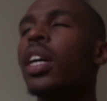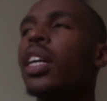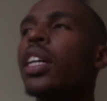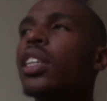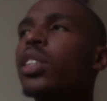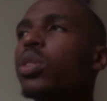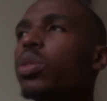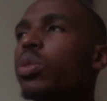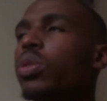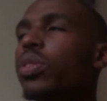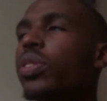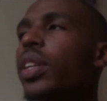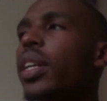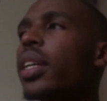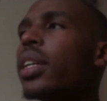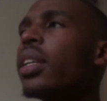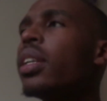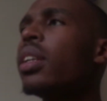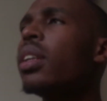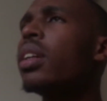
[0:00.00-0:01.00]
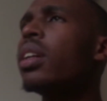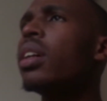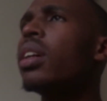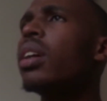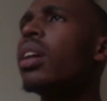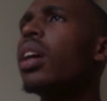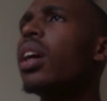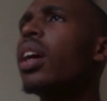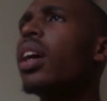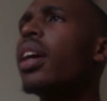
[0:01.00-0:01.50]
So fine.
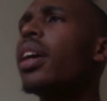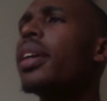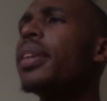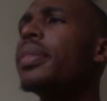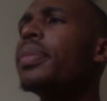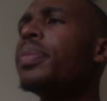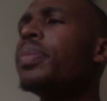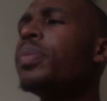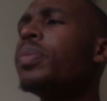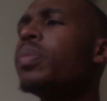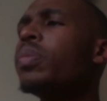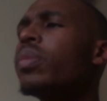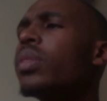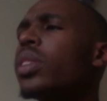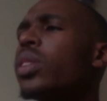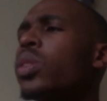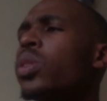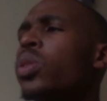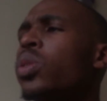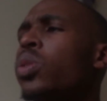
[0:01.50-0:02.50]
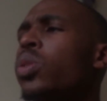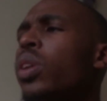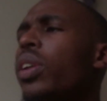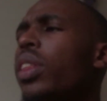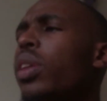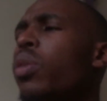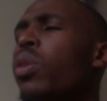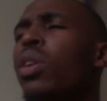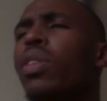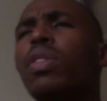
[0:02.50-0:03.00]
So I
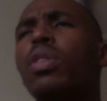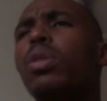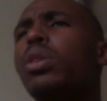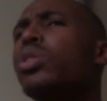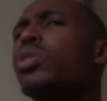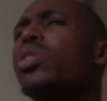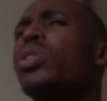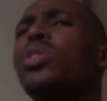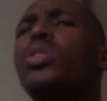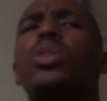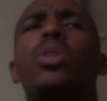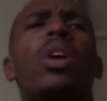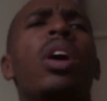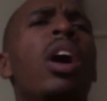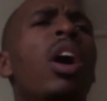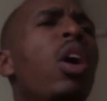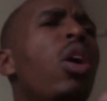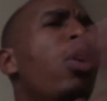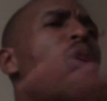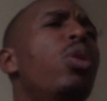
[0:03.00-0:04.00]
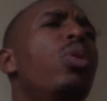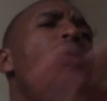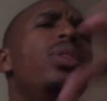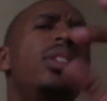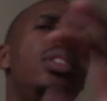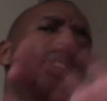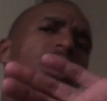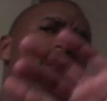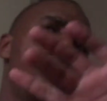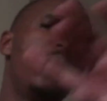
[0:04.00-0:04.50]
think one of the questions was, oh,
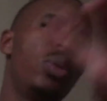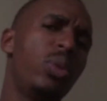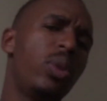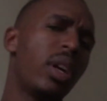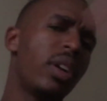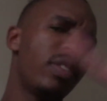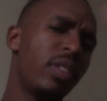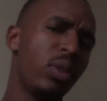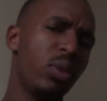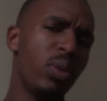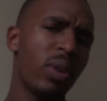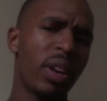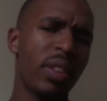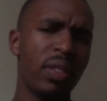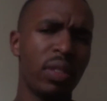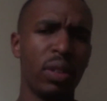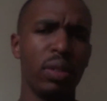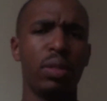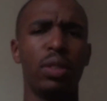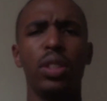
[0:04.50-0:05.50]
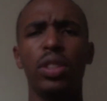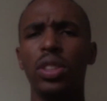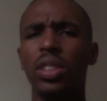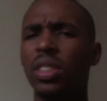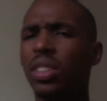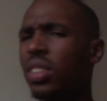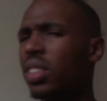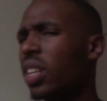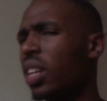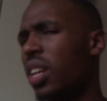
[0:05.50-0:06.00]
is whoever and whoever a virgin?
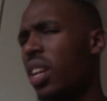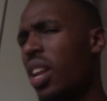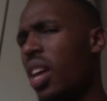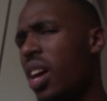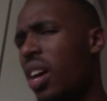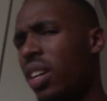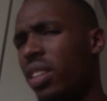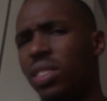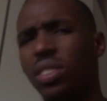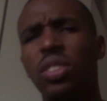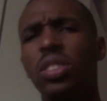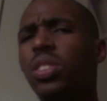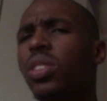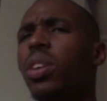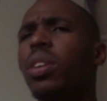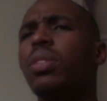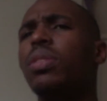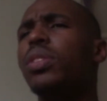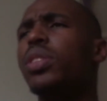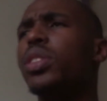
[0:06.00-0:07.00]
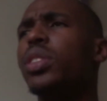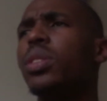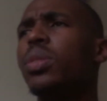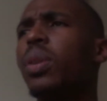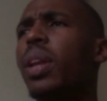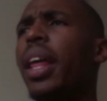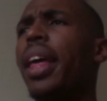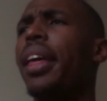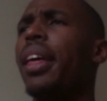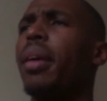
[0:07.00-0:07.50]
She's like, nah, she's not a virgin.
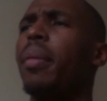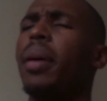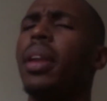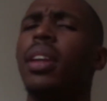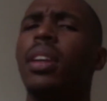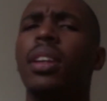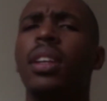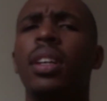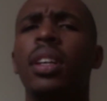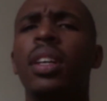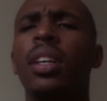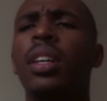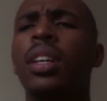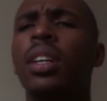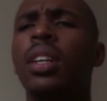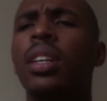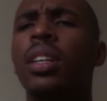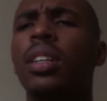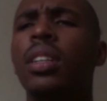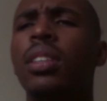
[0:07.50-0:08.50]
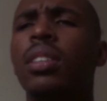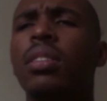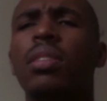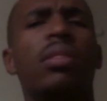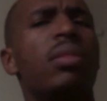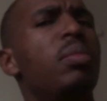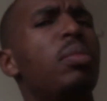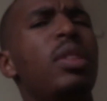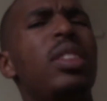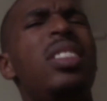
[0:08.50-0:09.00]
We're like, yeah, man,
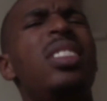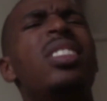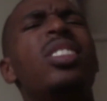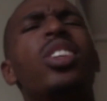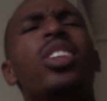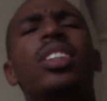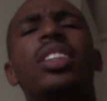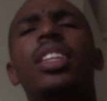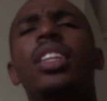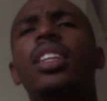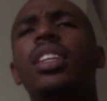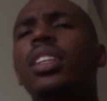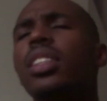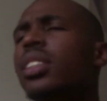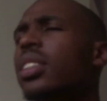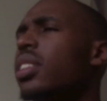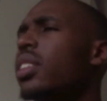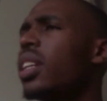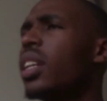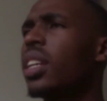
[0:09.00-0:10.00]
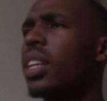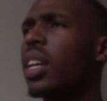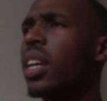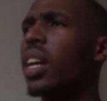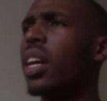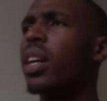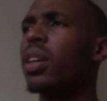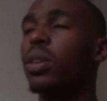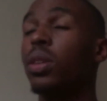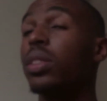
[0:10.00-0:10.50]
but she's not dating. She's like,
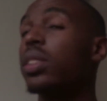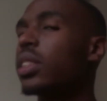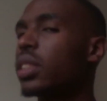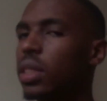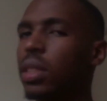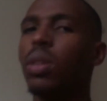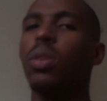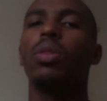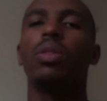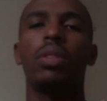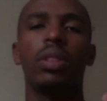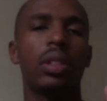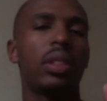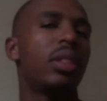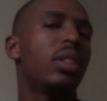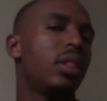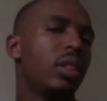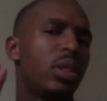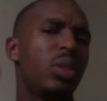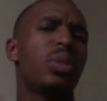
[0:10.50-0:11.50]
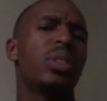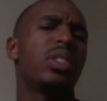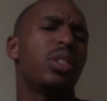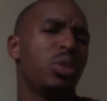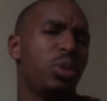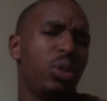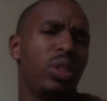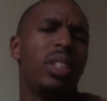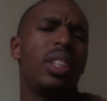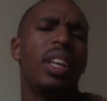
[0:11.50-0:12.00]
yeah, because I scared obviously she was a
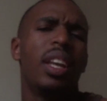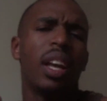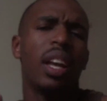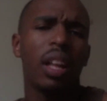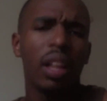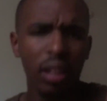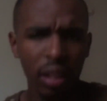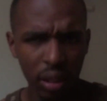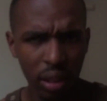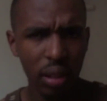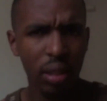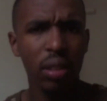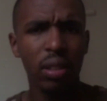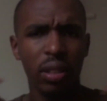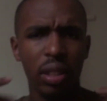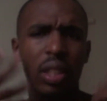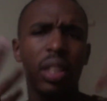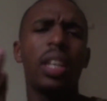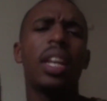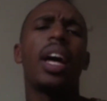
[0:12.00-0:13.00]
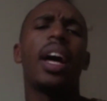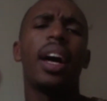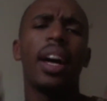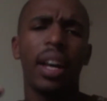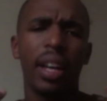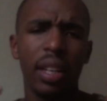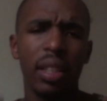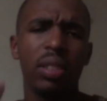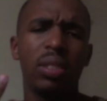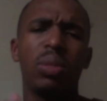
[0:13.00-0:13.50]
good girl, or in our
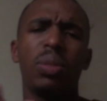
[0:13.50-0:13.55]
eyes.